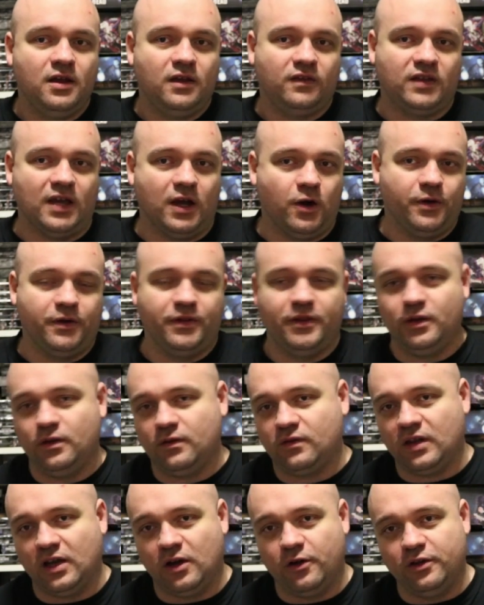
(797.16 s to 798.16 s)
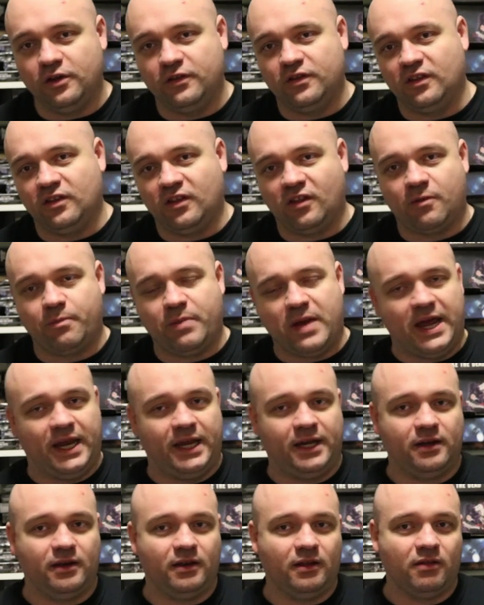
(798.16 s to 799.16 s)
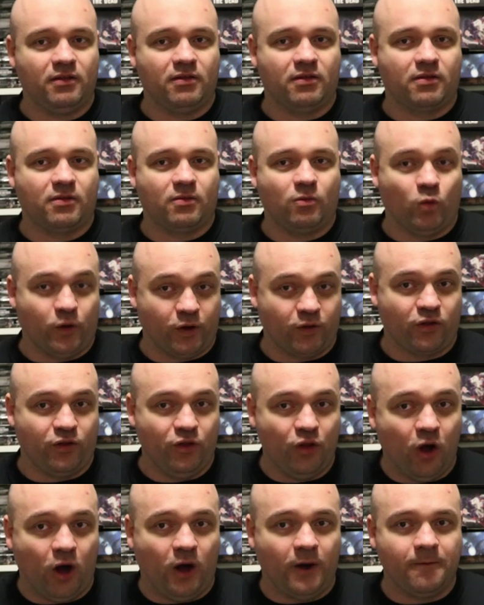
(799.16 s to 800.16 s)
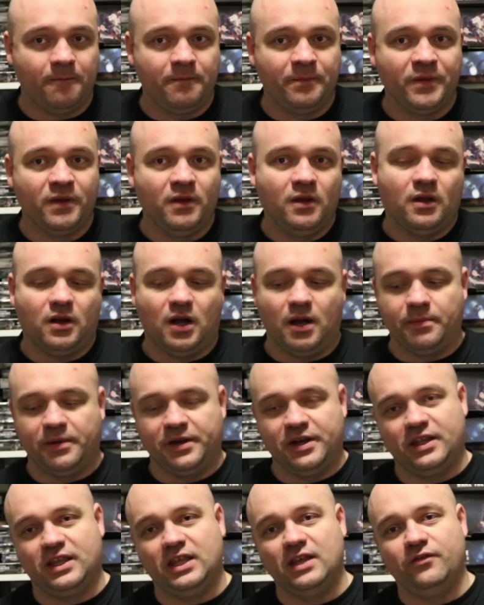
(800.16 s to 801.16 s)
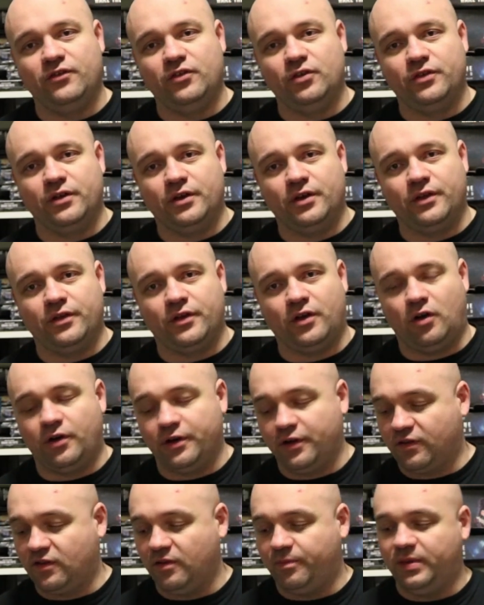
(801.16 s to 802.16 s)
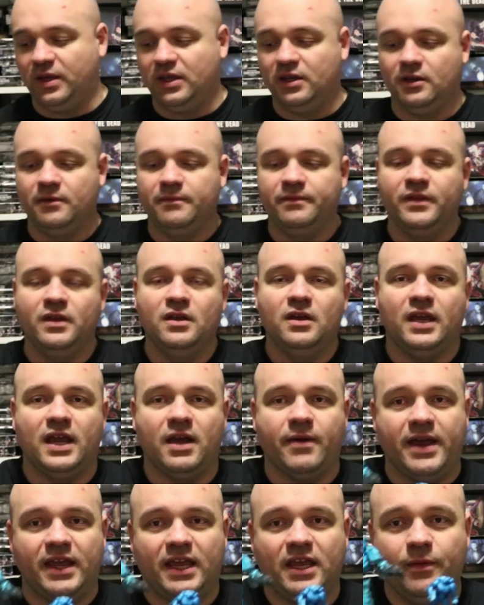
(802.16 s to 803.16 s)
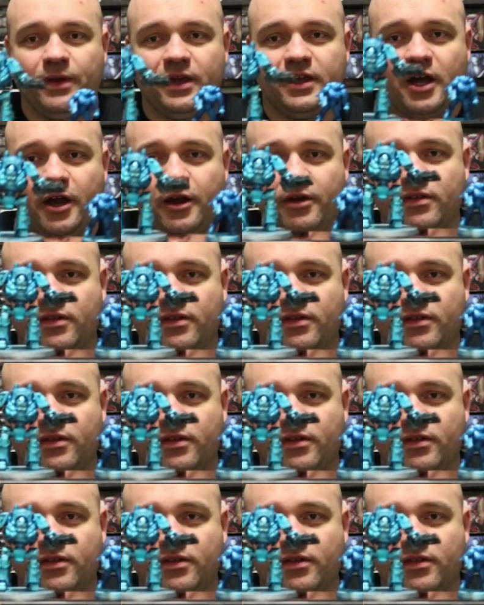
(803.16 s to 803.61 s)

tell you tell you that this paint is what it's not. I'm going to give you the, the honest opinion. Anyway, here we go.